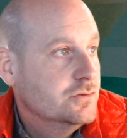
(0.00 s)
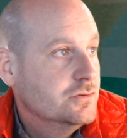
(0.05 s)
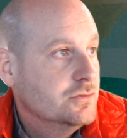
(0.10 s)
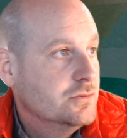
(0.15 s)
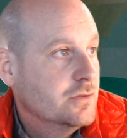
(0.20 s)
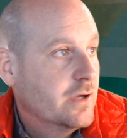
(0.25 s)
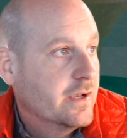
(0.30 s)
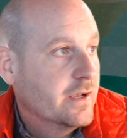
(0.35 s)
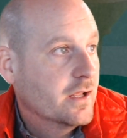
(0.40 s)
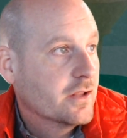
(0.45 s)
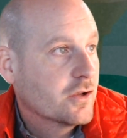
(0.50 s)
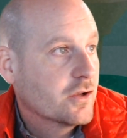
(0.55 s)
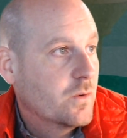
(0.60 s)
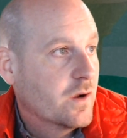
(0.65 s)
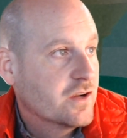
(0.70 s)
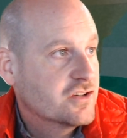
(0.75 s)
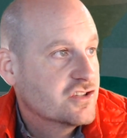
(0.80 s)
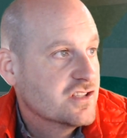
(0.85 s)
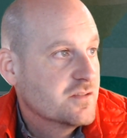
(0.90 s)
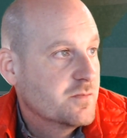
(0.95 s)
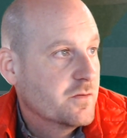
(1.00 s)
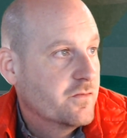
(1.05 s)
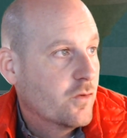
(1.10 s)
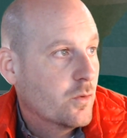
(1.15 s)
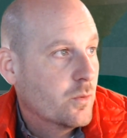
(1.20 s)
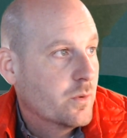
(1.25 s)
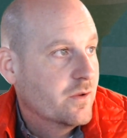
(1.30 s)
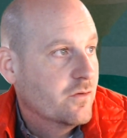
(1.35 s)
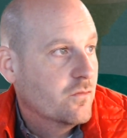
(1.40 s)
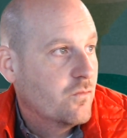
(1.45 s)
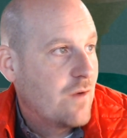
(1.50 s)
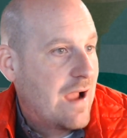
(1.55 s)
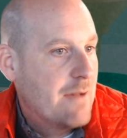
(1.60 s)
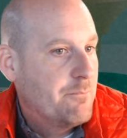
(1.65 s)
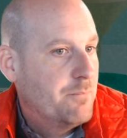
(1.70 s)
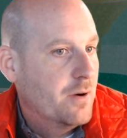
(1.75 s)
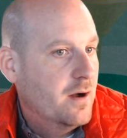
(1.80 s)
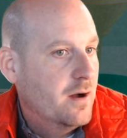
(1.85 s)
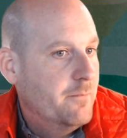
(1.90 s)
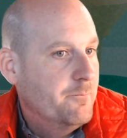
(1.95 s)
Any other questions before we
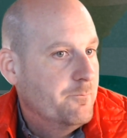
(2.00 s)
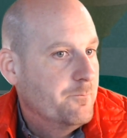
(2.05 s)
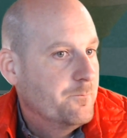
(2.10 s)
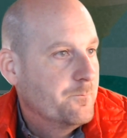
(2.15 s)
wrap up?